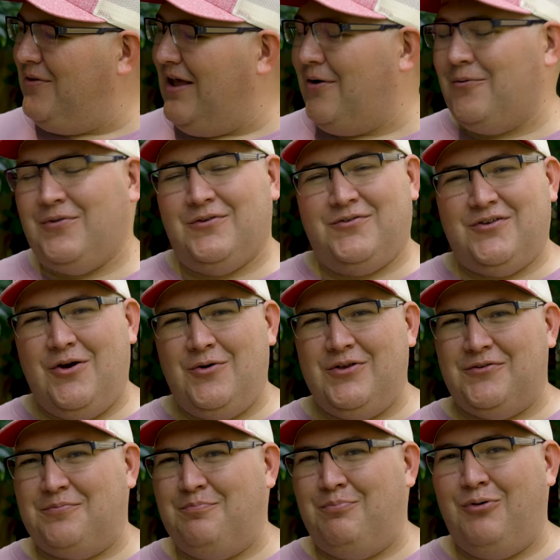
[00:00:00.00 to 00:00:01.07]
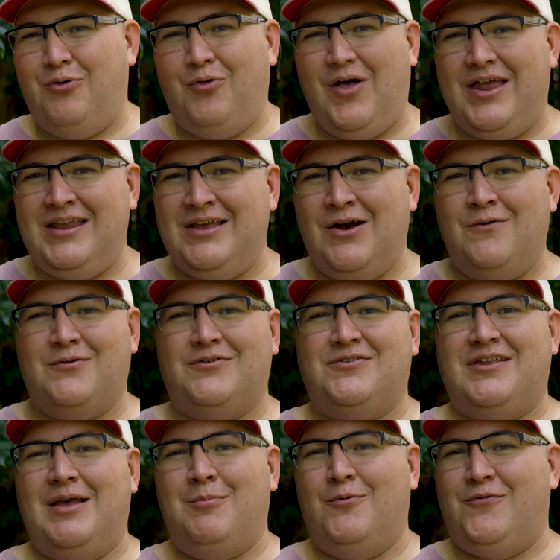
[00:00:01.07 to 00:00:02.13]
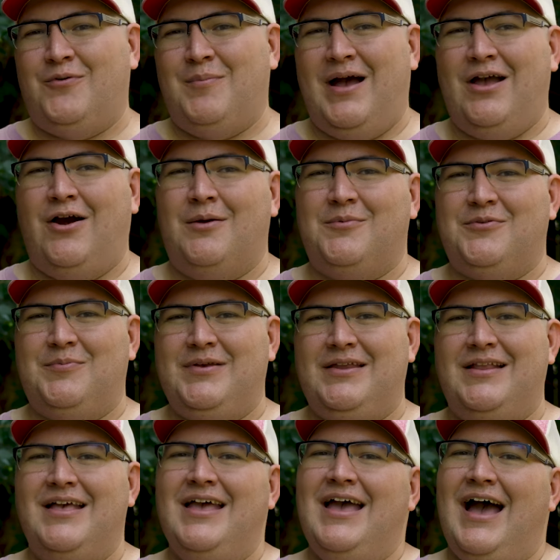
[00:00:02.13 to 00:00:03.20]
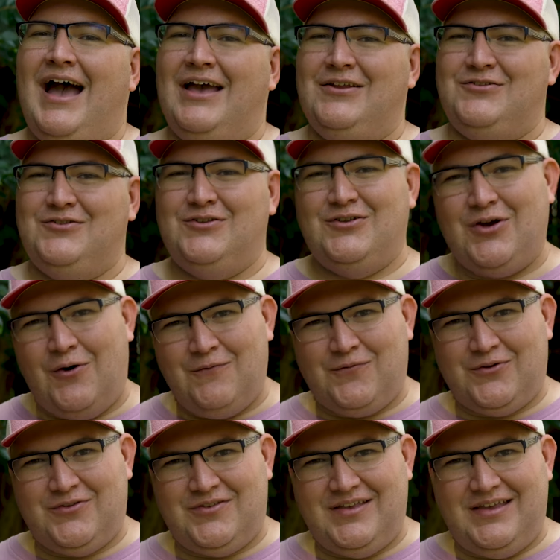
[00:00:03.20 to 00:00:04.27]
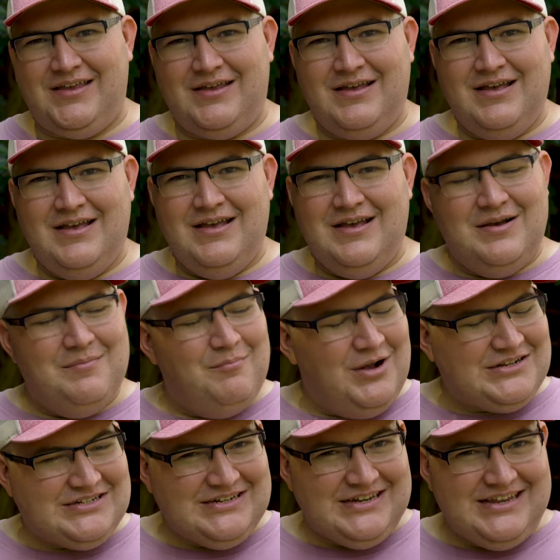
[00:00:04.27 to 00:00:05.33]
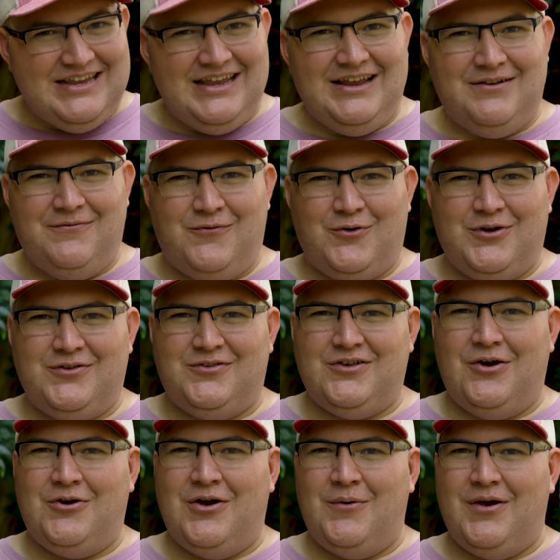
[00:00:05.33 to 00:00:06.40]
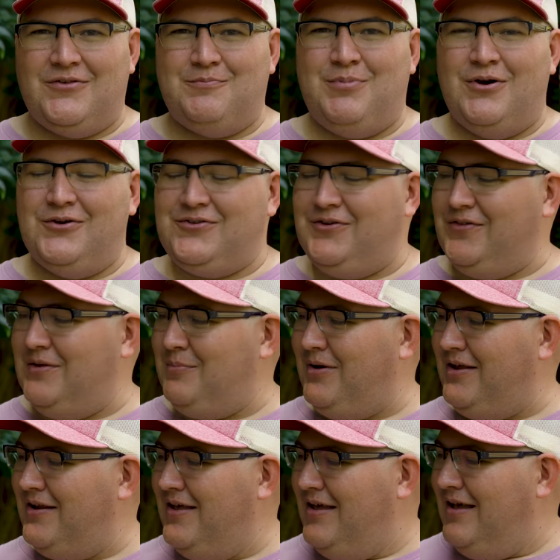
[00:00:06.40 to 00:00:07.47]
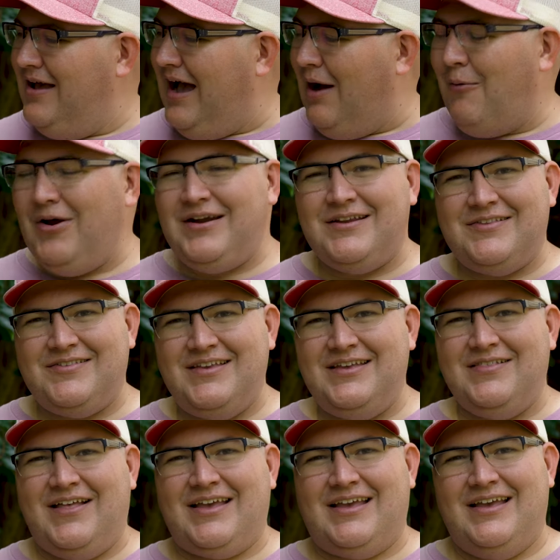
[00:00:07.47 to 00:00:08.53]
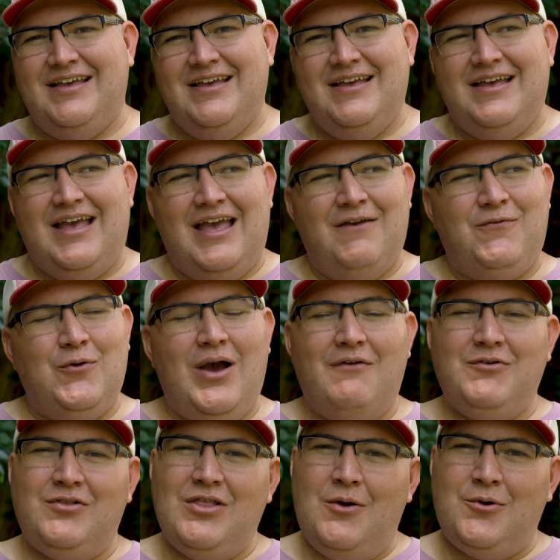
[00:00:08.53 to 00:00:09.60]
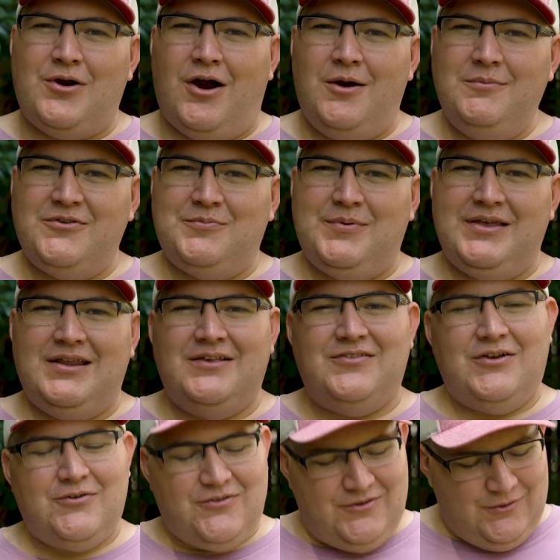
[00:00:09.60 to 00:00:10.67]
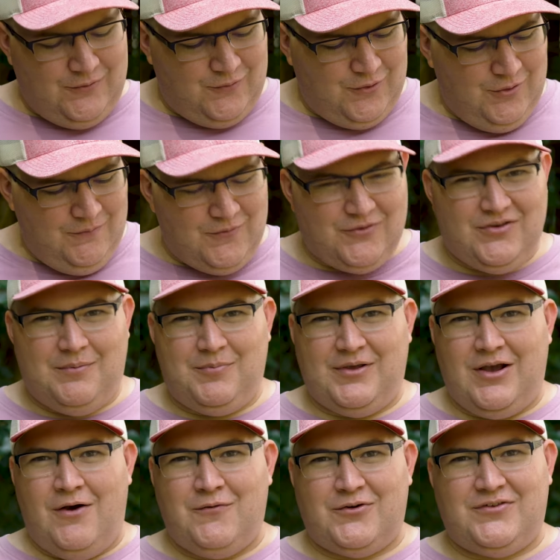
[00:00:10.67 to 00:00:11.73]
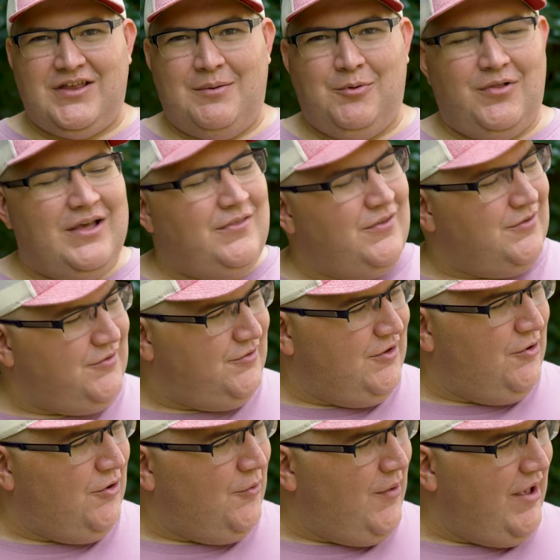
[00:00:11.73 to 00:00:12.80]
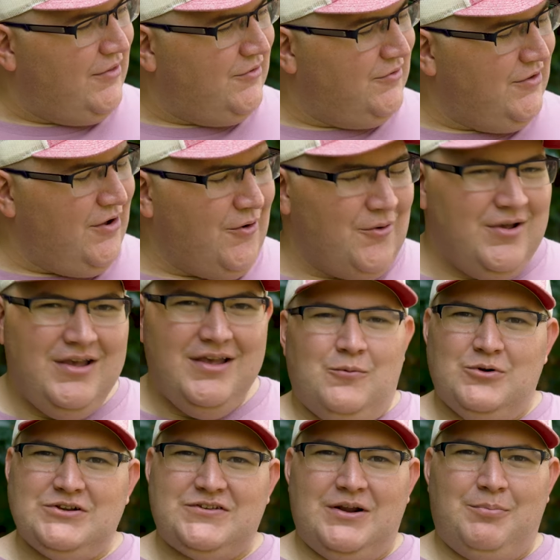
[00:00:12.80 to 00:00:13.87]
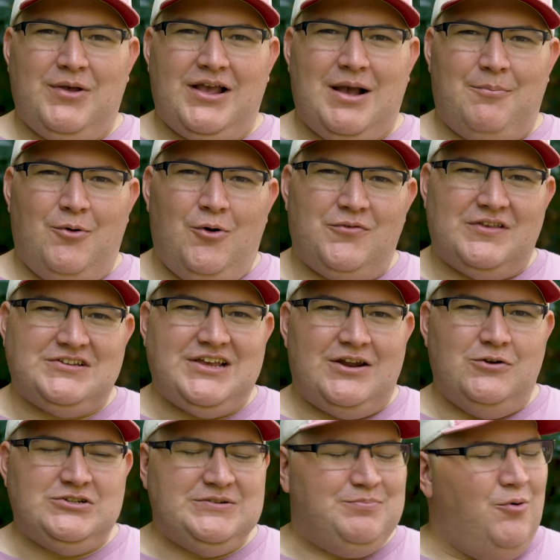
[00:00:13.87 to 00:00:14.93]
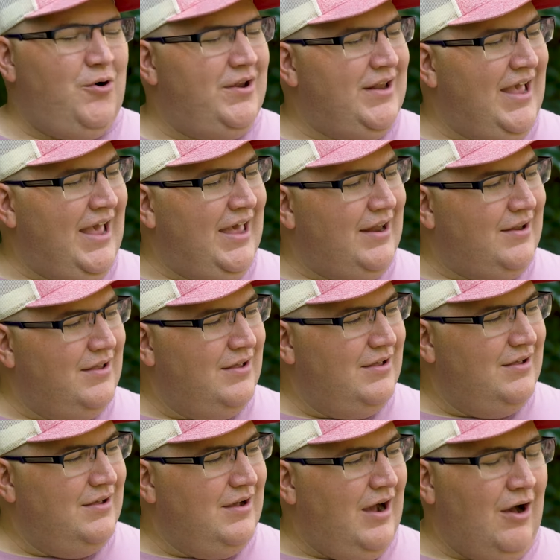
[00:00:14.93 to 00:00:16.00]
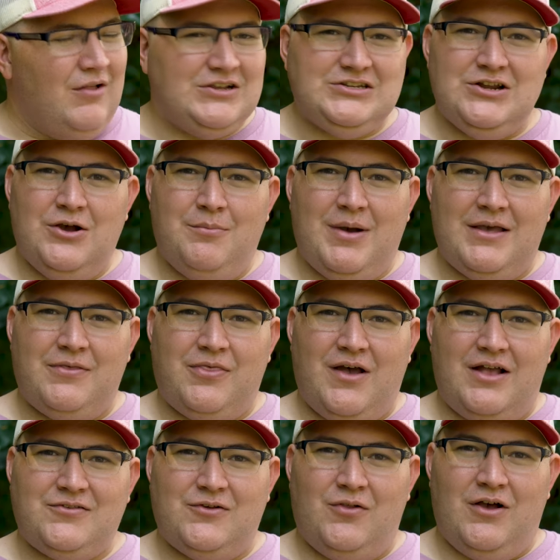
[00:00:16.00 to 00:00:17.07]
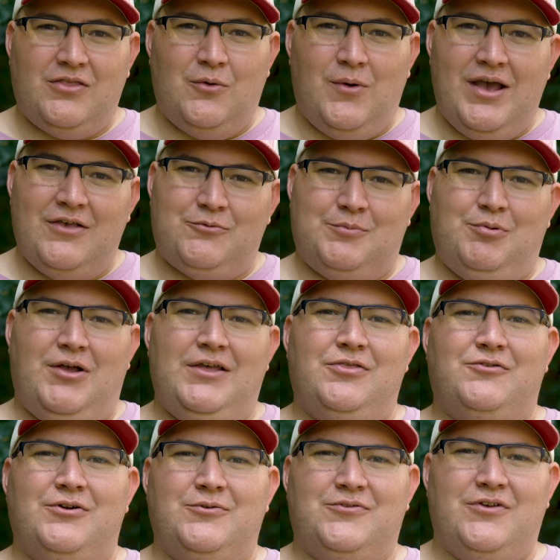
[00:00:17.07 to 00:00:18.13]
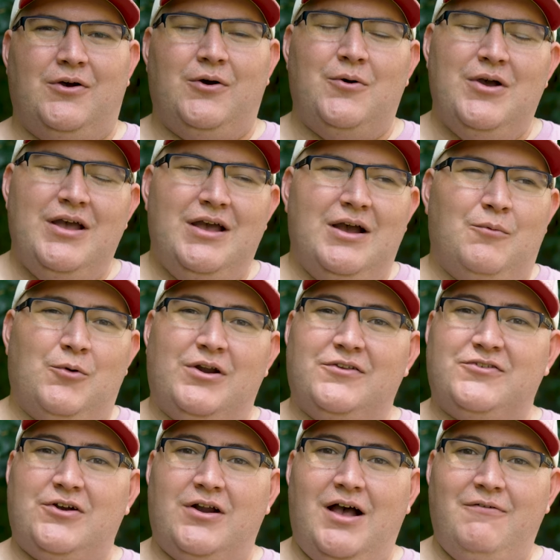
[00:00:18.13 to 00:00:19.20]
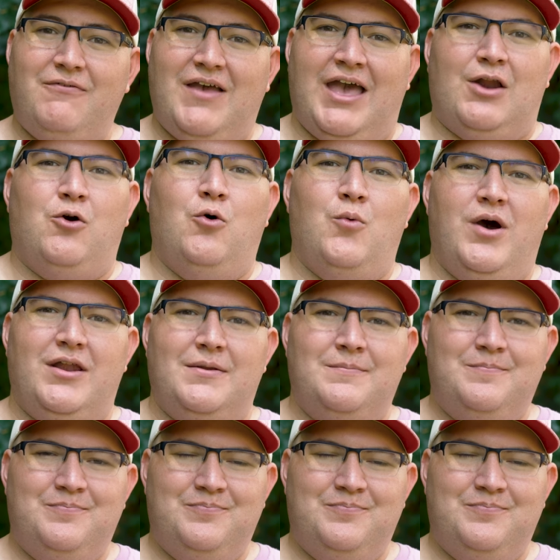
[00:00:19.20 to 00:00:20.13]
Now, the Zone is plenty overstable for my arm speed. I don't foresee much need for a Zone OS personally, but I wanted to see like if you have a lower arm speed, is there still room for something overstable like this Zone OS? So we're just gonna play a couple holes at Chattahoochee Point and I'll let you know my thoughts along the way as we're playing through. So we're gonna start off at hole one.